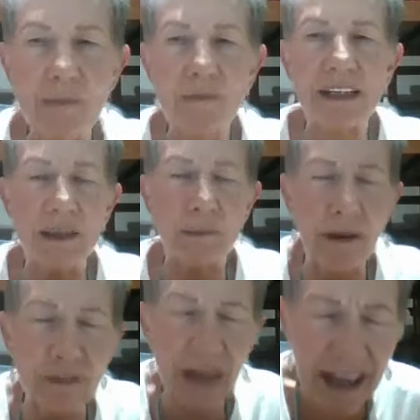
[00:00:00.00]
that's
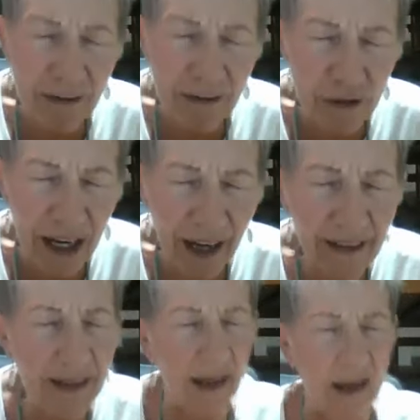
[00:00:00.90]
above every
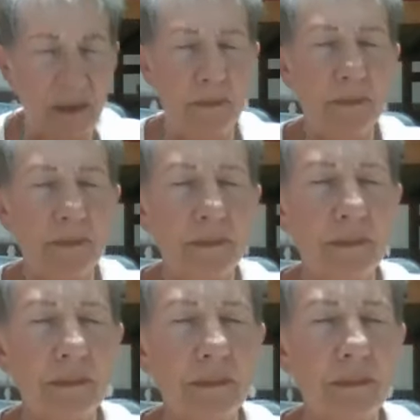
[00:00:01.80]
other name
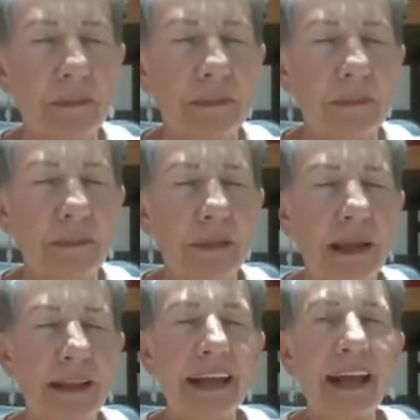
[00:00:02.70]

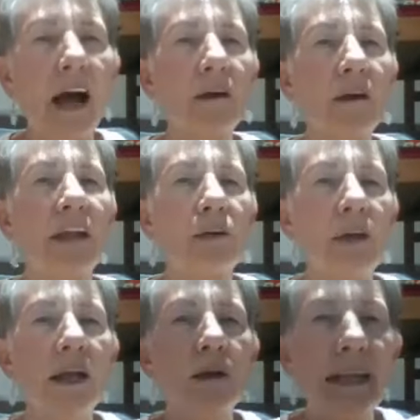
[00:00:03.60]
that, uh, that
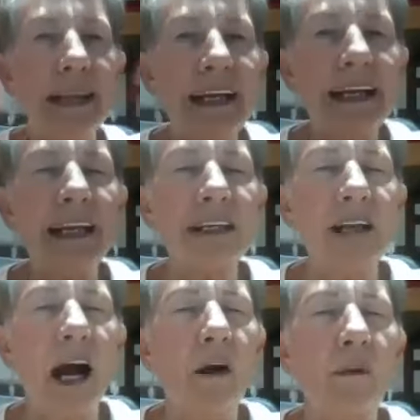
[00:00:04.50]
healing is
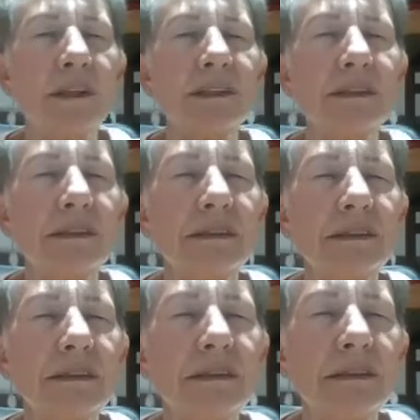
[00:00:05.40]
ours,
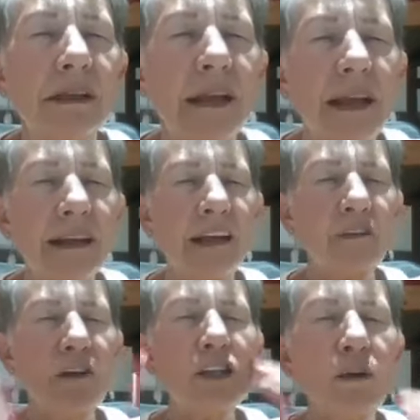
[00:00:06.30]

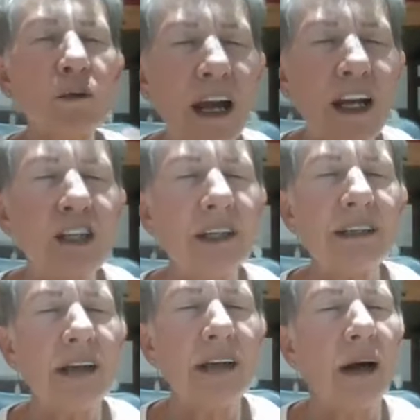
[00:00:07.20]
that restoration
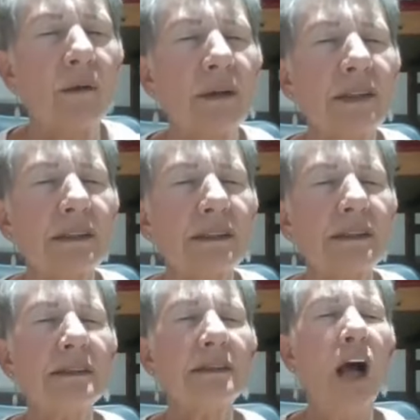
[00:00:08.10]
is ours,
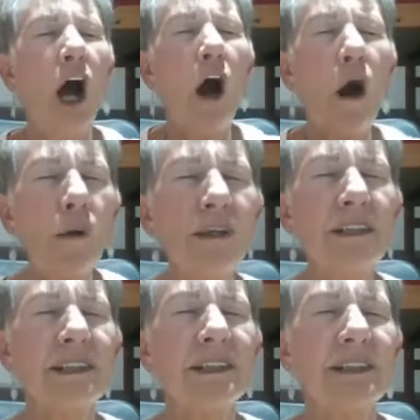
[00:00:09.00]

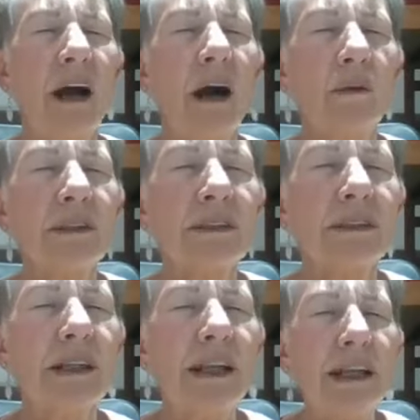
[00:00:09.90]
wholeness is
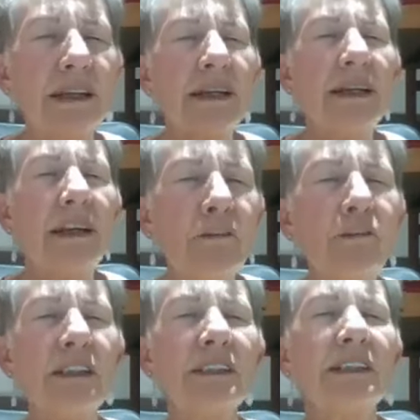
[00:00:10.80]
ours, deliverance